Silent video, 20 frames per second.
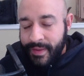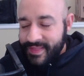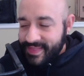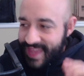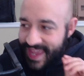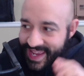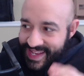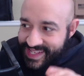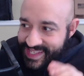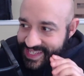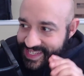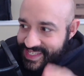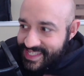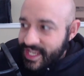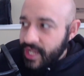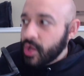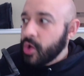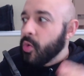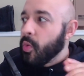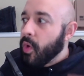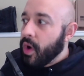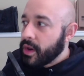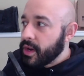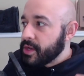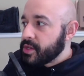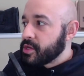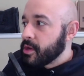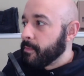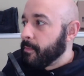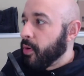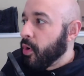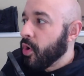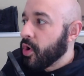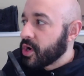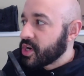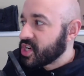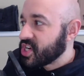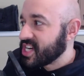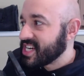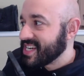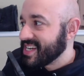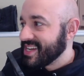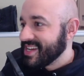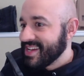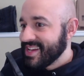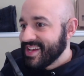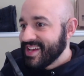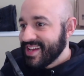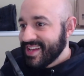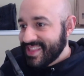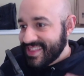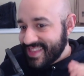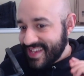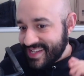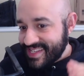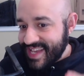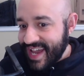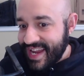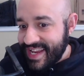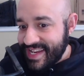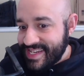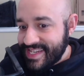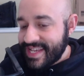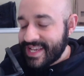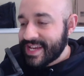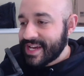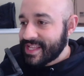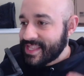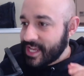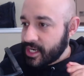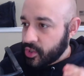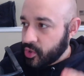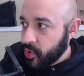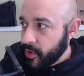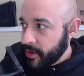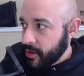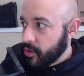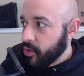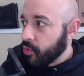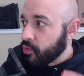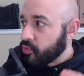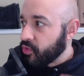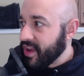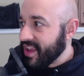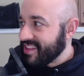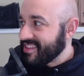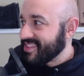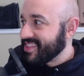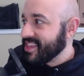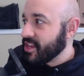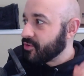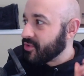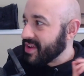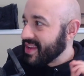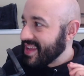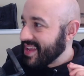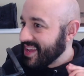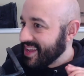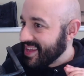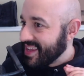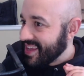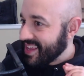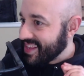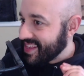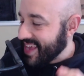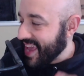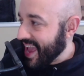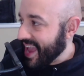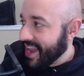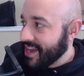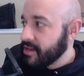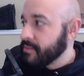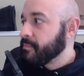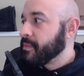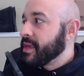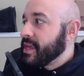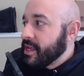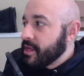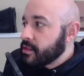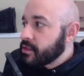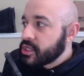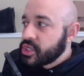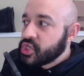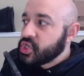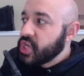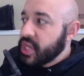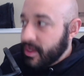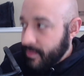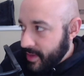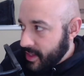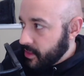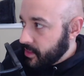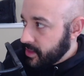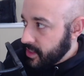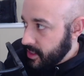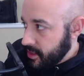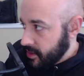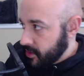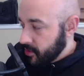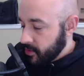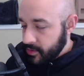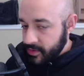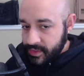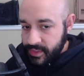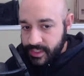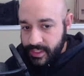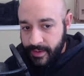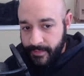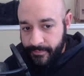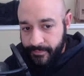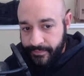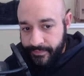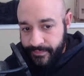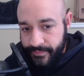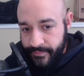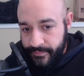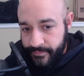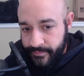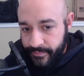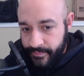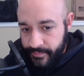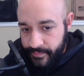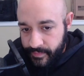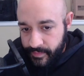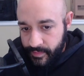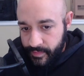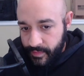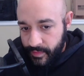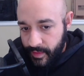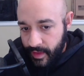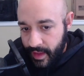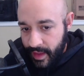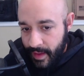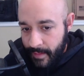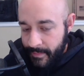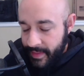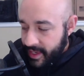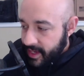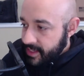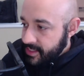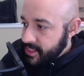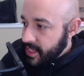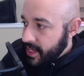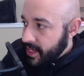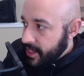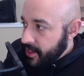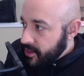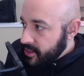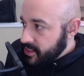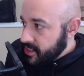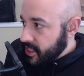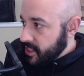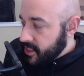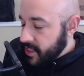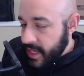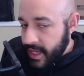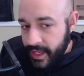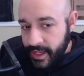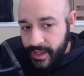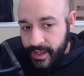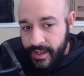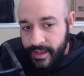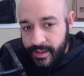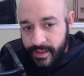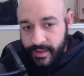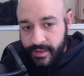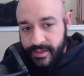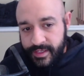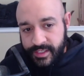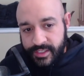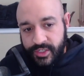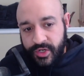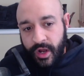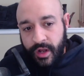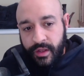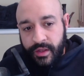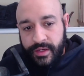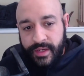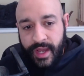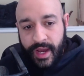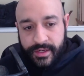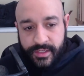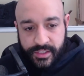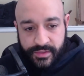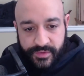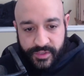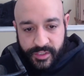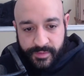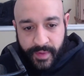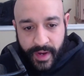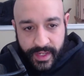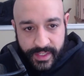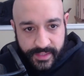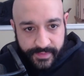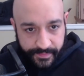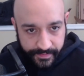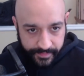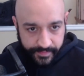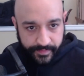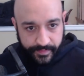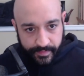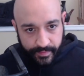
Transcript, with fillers: But they still wanted to push this idea that critical race theory can be legitimately used. Because here's the thing this is Chocolate Knox's response.